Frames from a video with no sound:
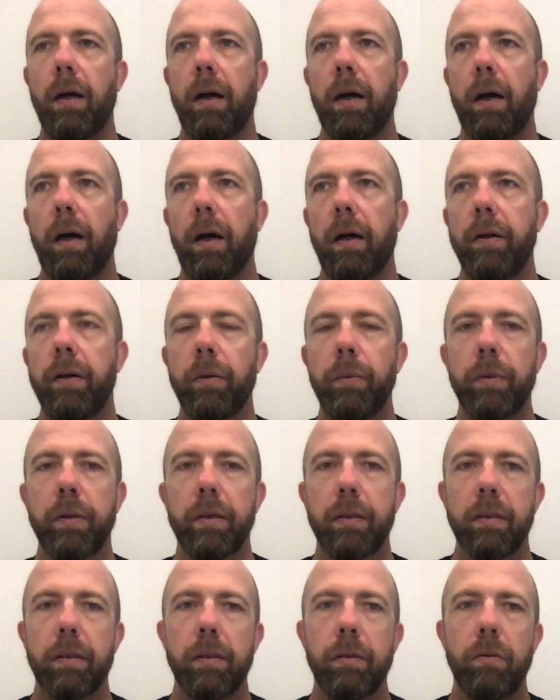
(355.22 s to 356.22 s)
I know that
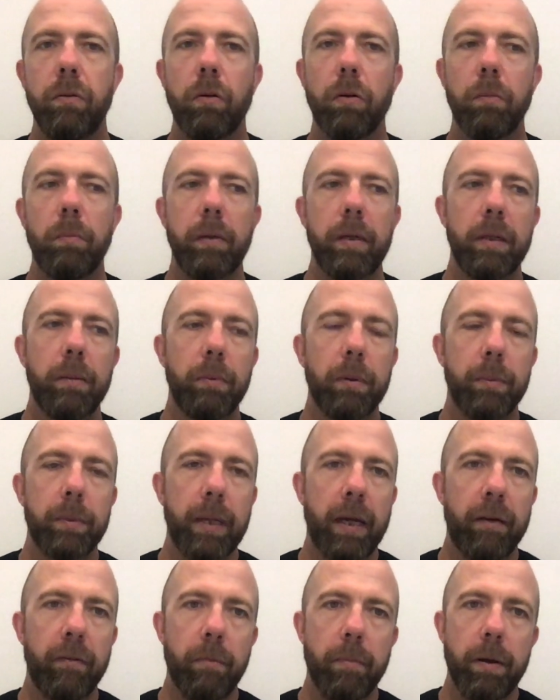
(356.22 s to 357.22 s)
normally we would
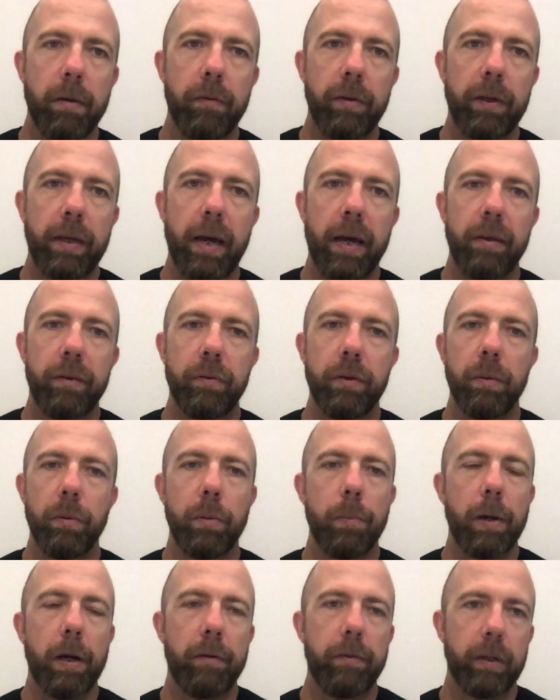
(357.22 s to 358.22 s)
have a bit of a gathering, we
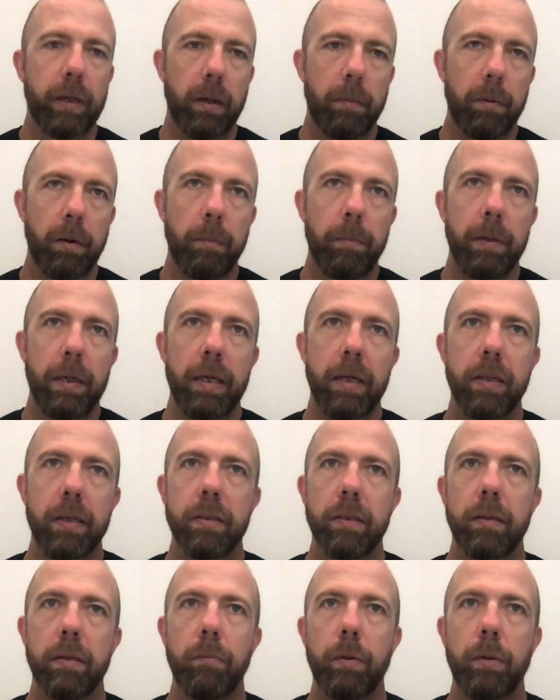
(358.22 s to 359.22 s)
might have a couple of beers
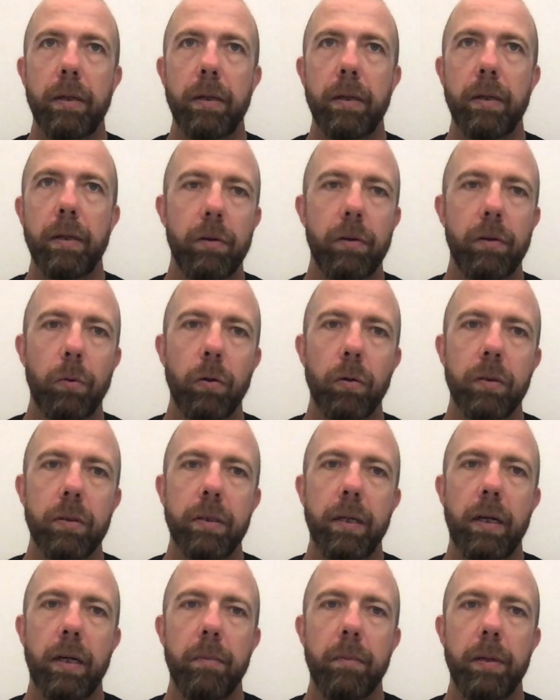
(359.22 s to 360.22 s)
and we'd have an award
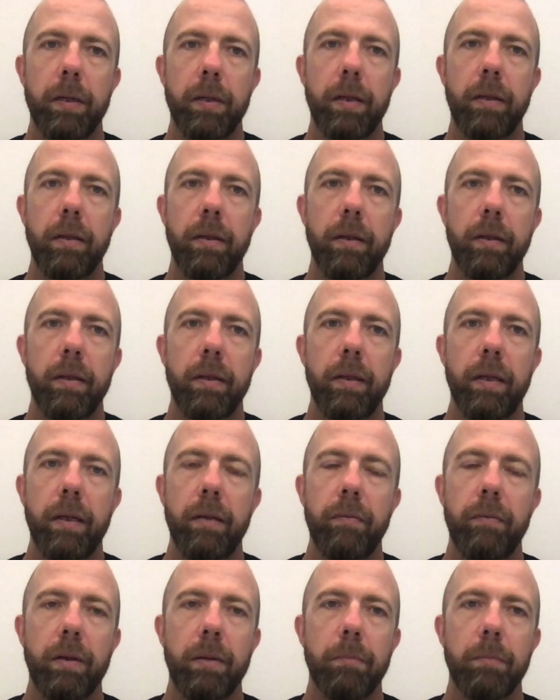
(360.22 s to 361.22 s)
ceremony in the
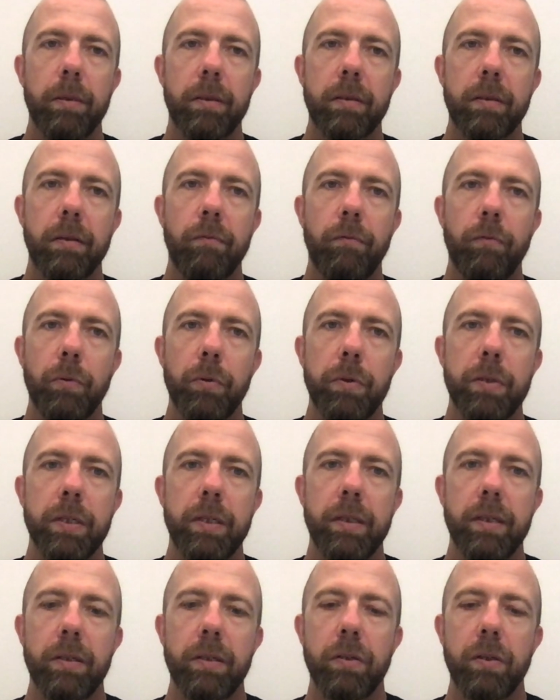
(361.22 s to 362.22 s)
evening, but
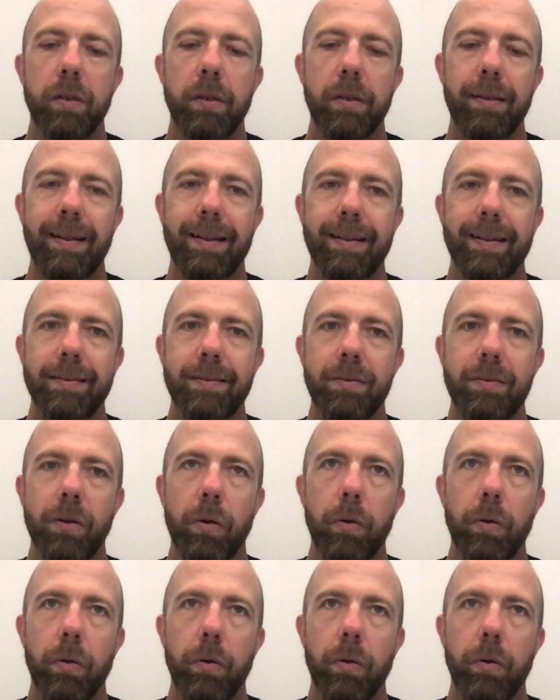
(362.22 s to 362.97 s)
unfortunately this year that's not